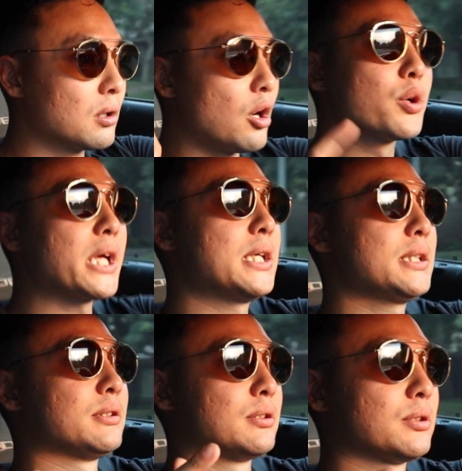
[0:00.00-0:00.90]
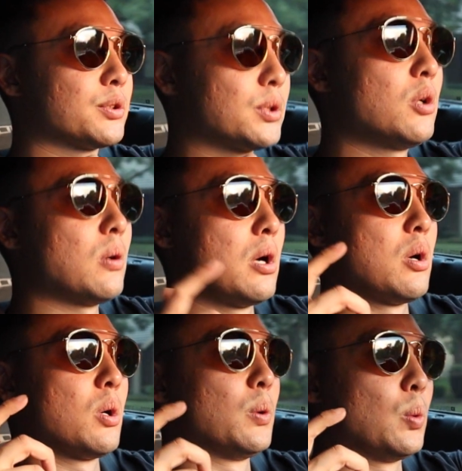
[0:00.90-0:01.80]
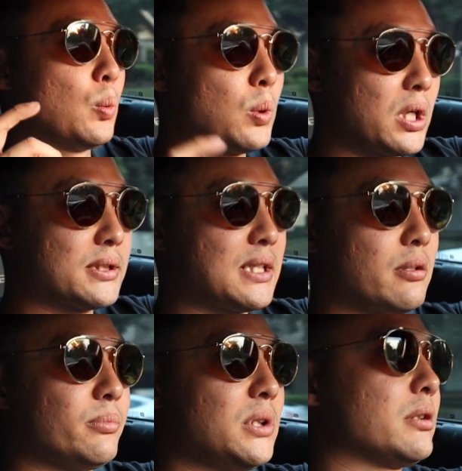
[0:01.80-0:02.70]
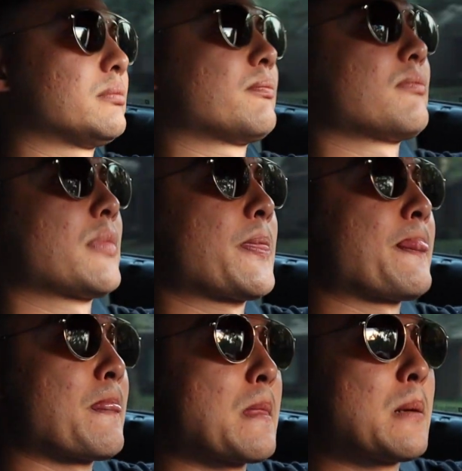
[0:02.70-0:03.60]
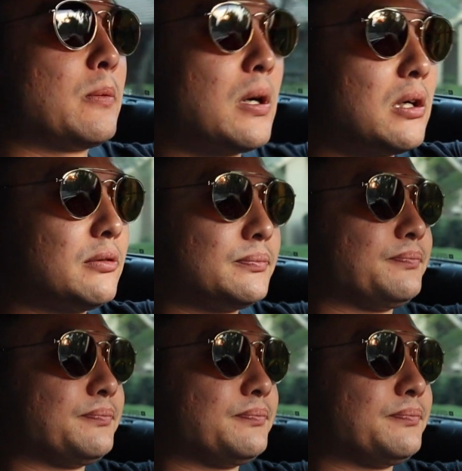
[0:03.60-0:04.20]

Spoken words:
Okay, so what does that mean? Well,